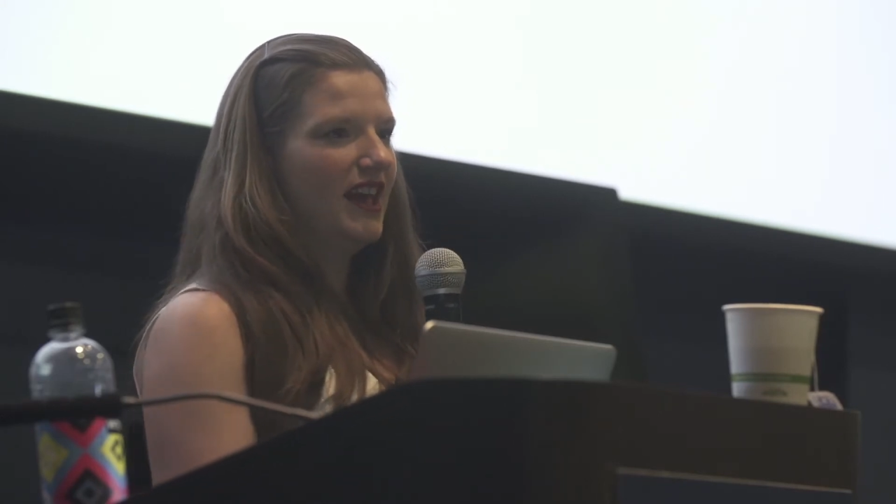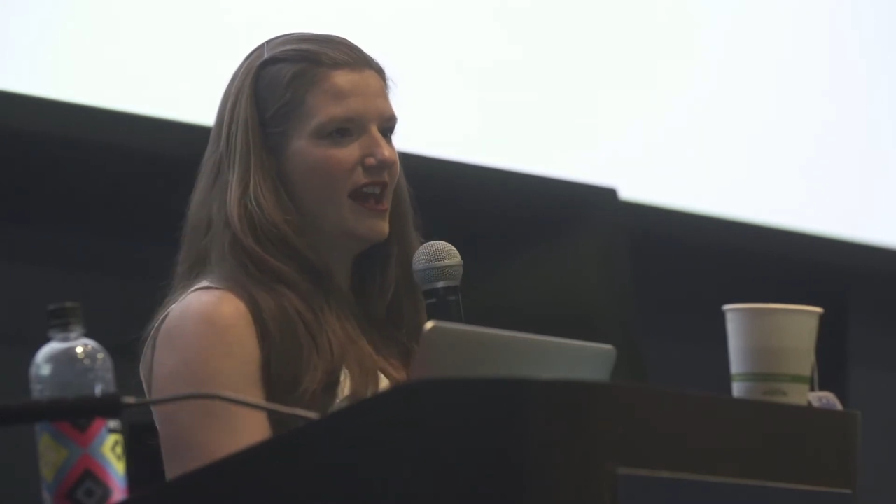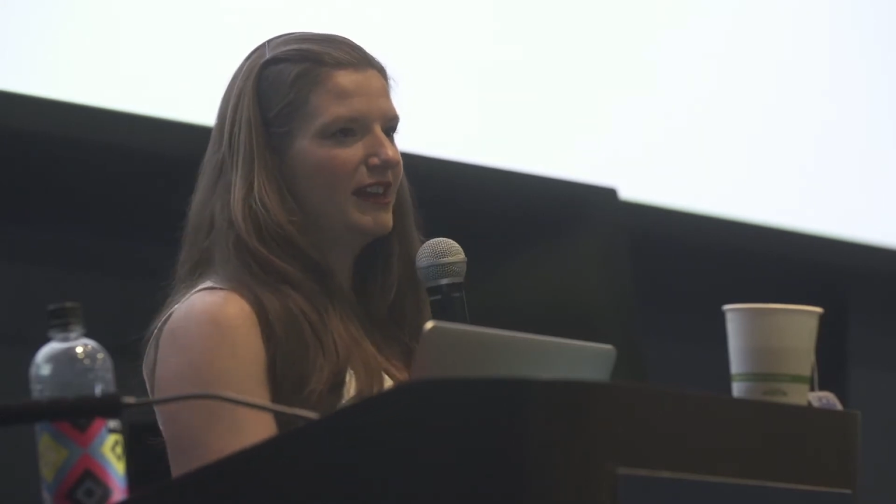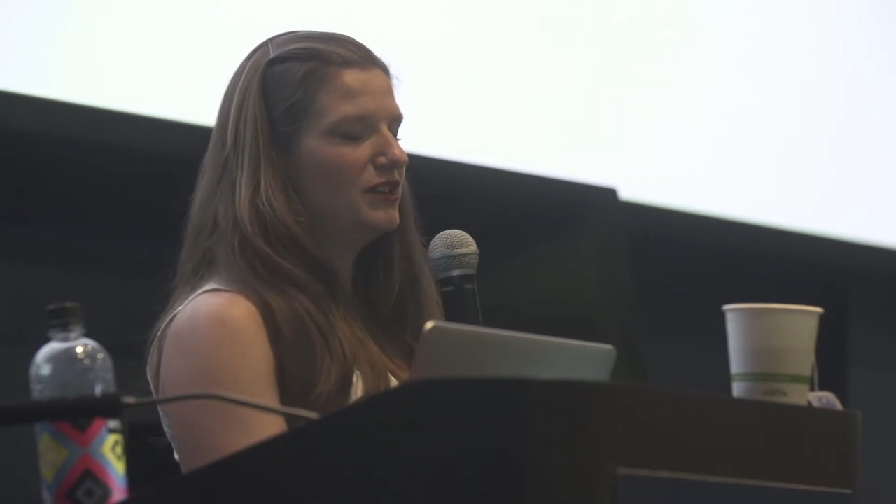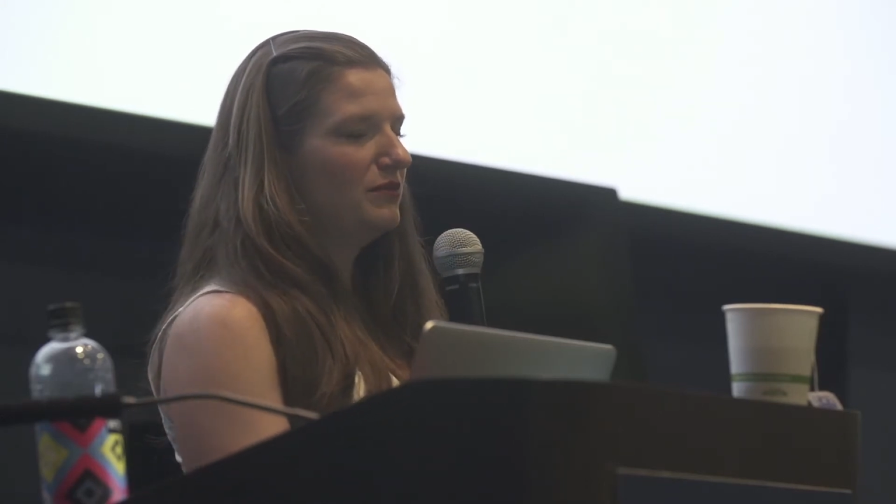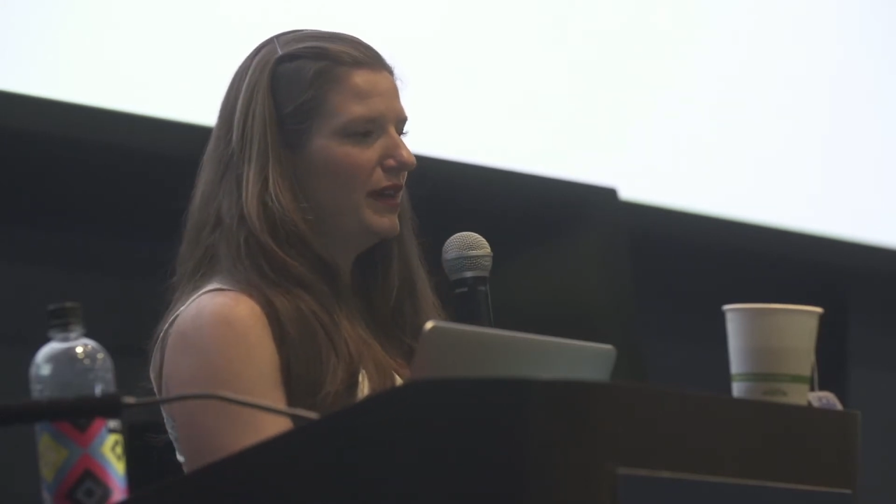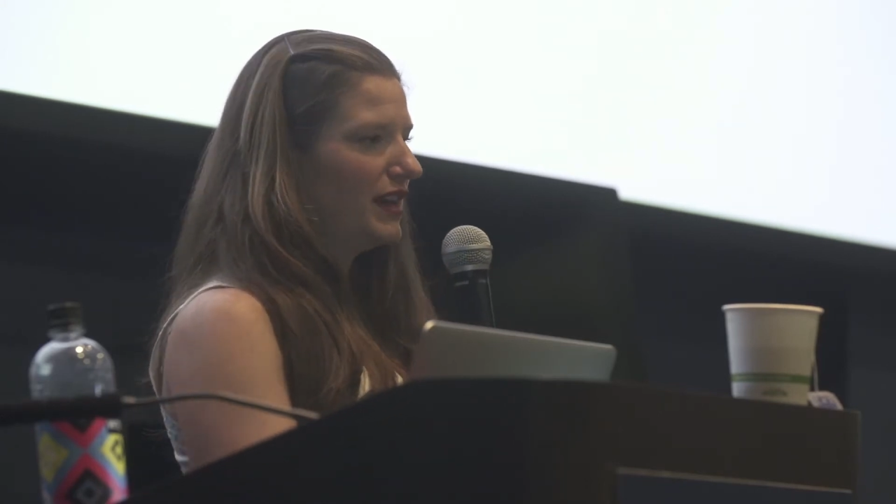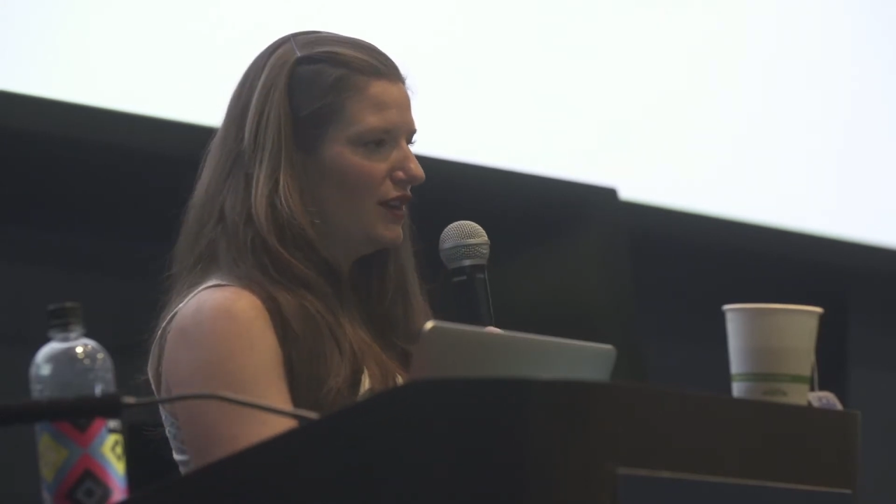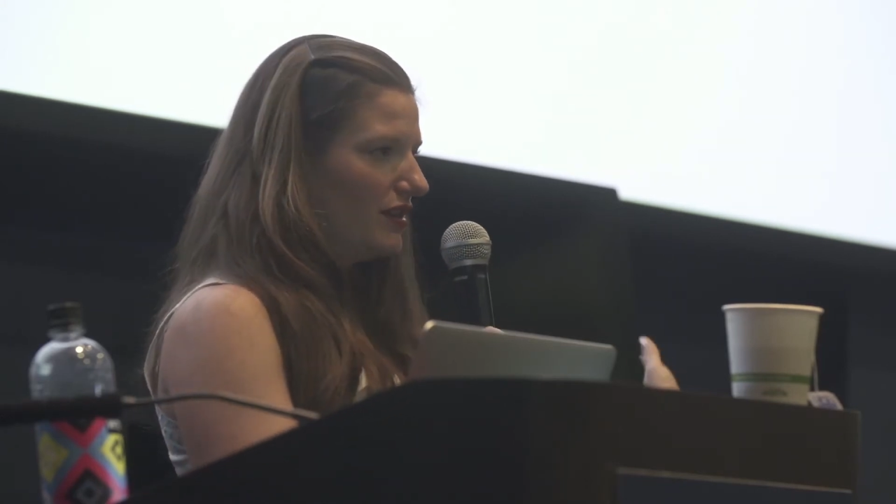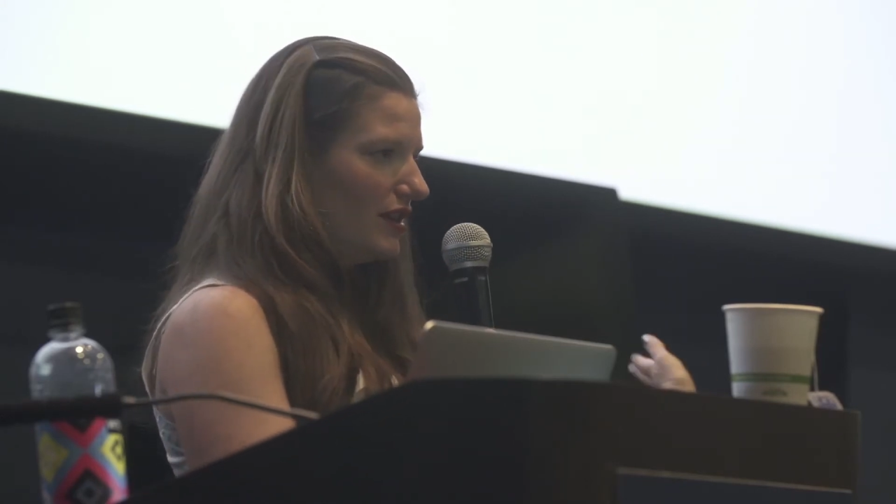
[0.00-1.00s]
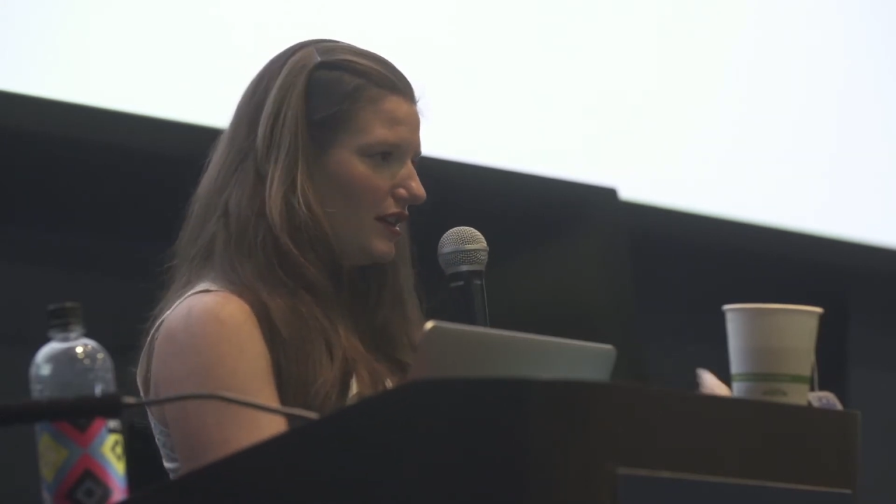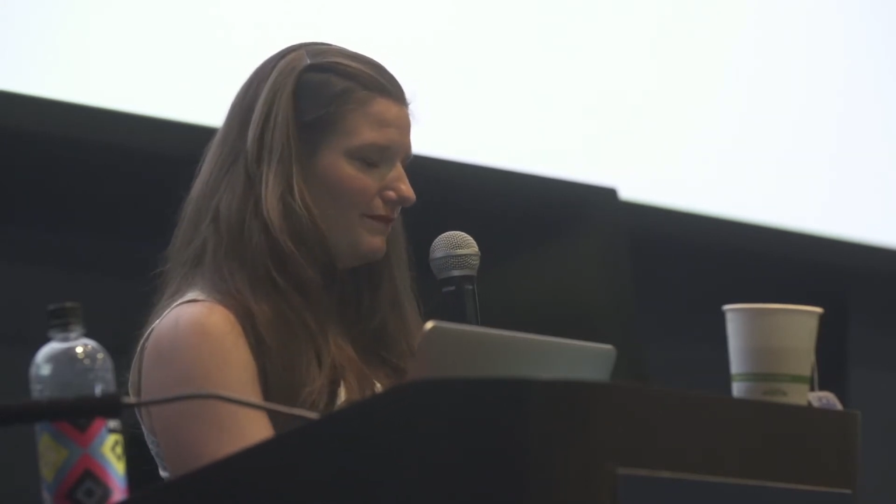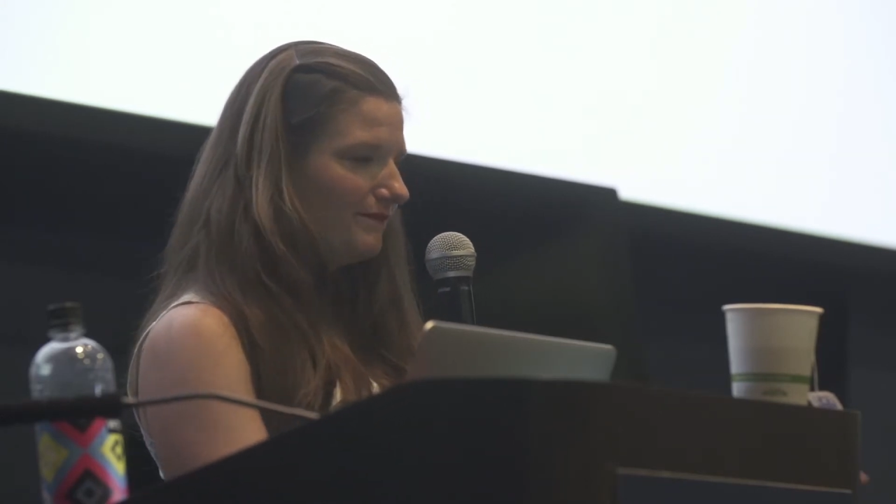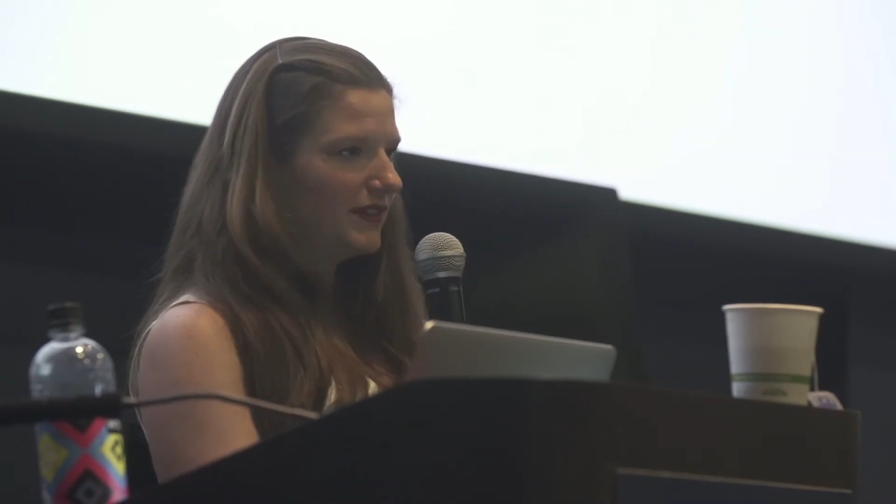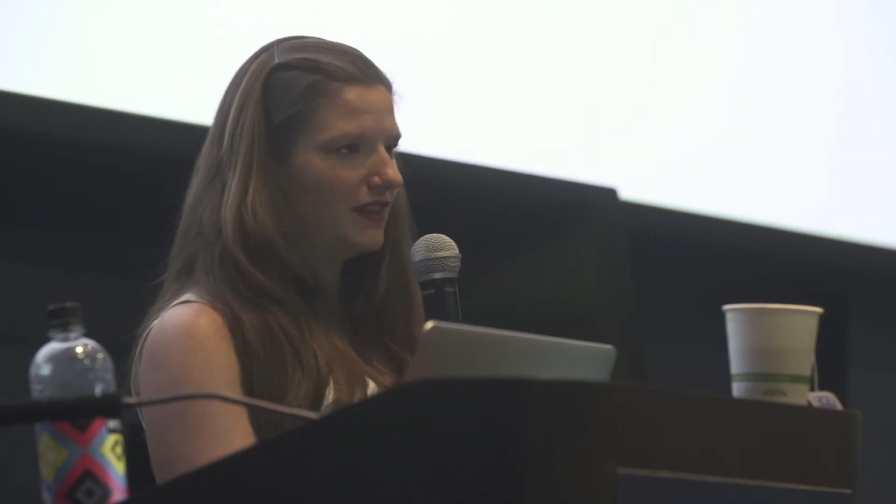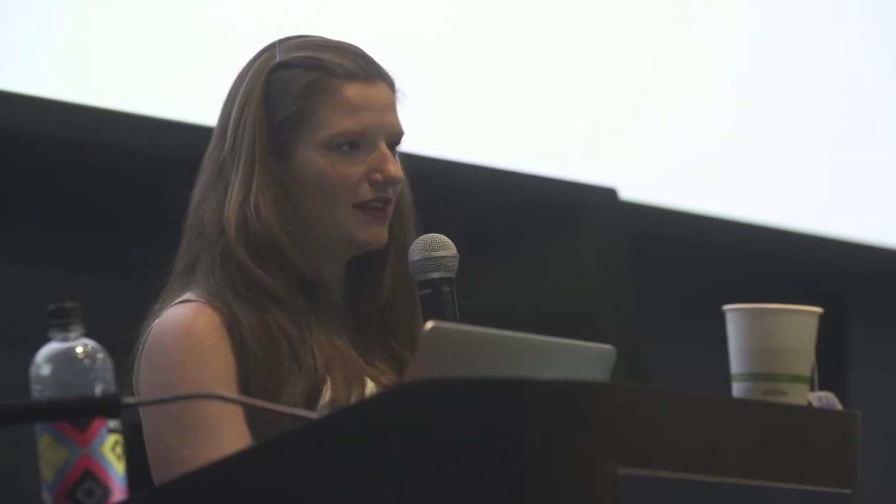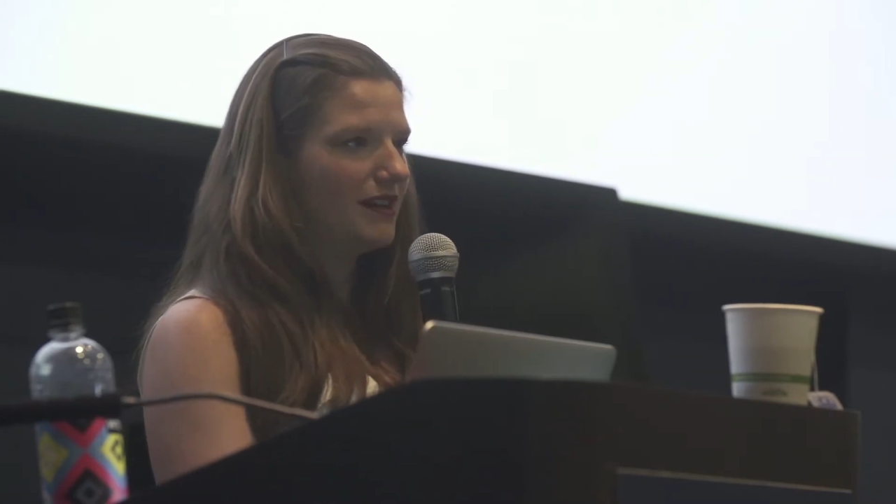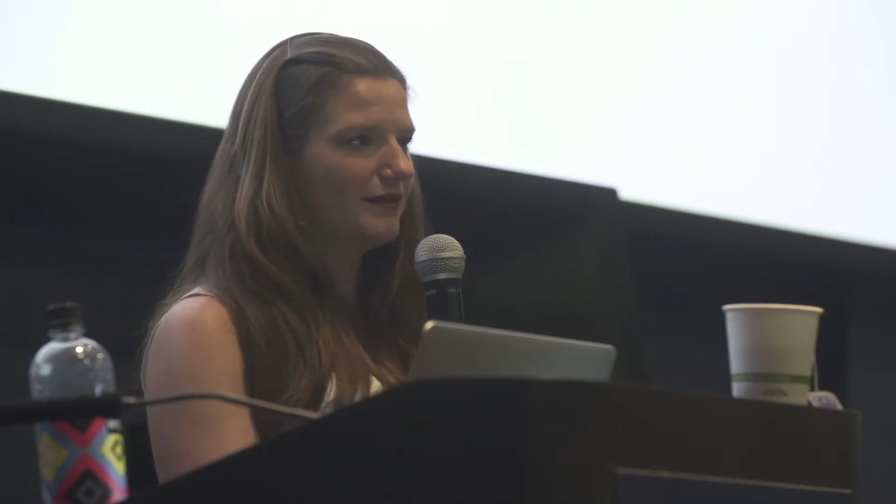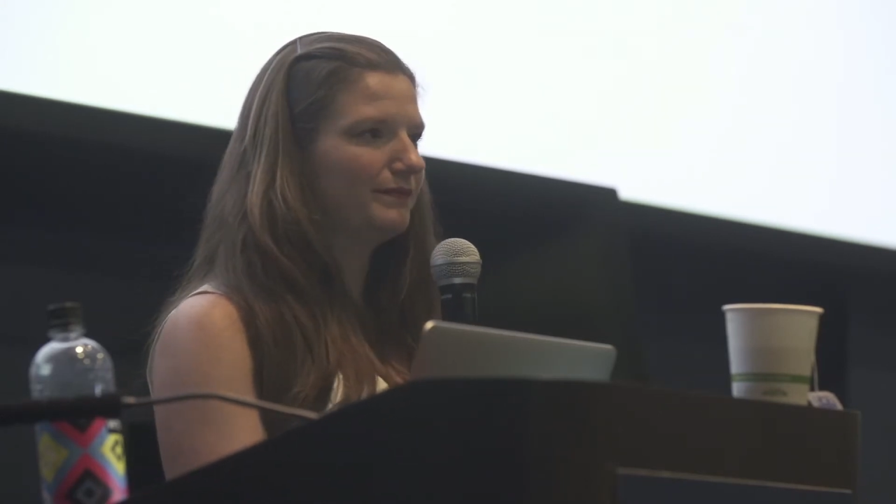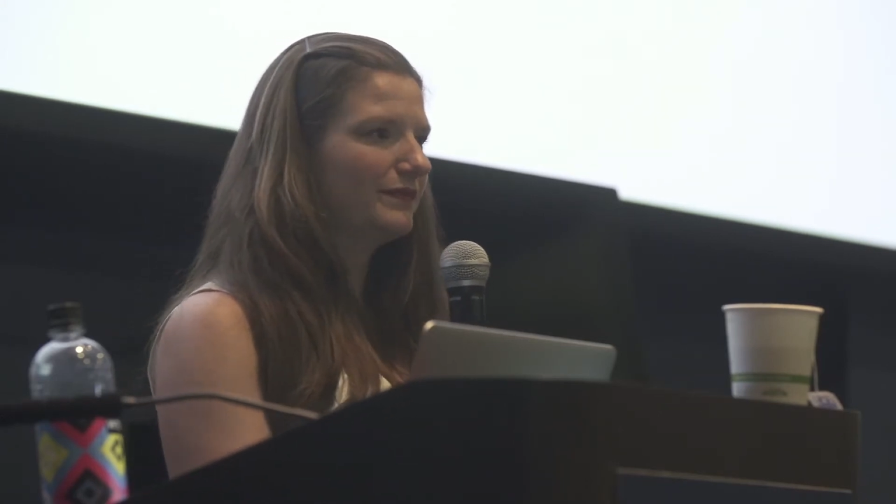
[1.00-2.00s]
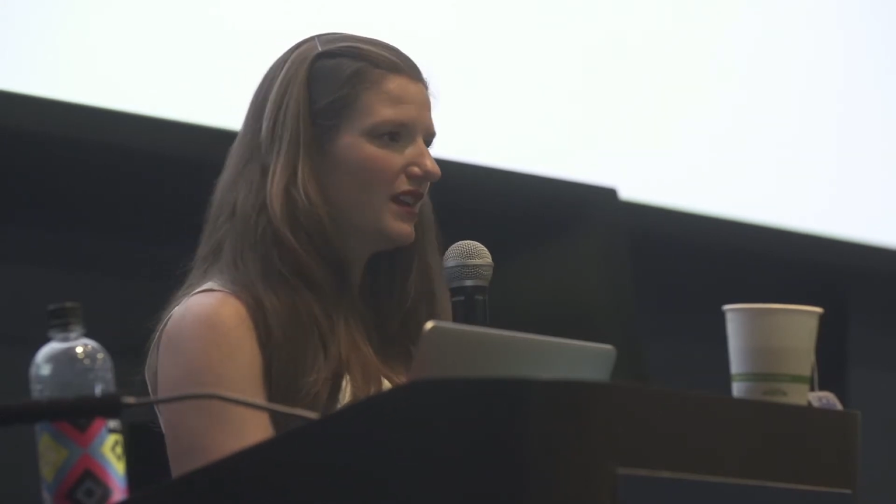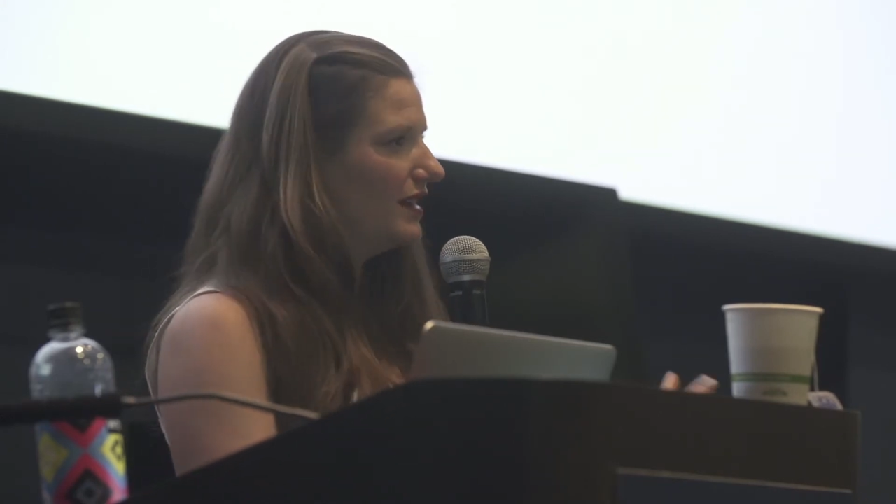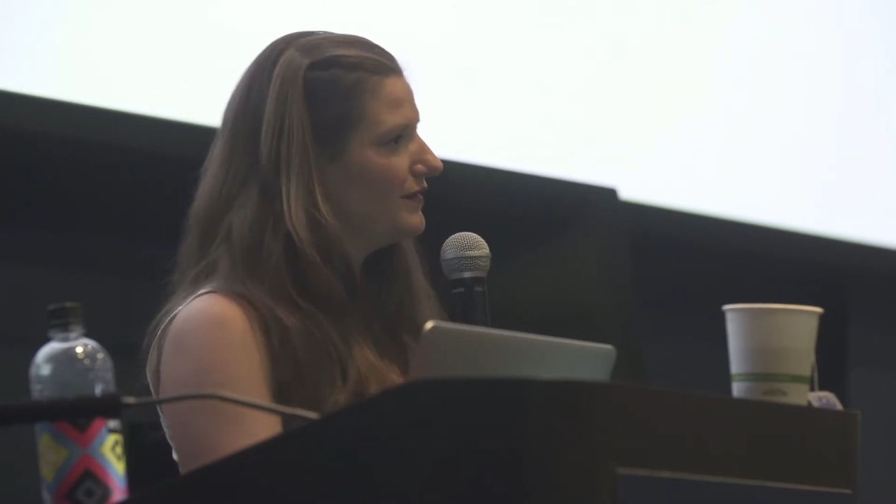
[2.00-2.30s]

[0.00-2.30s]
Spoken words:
and you make your kind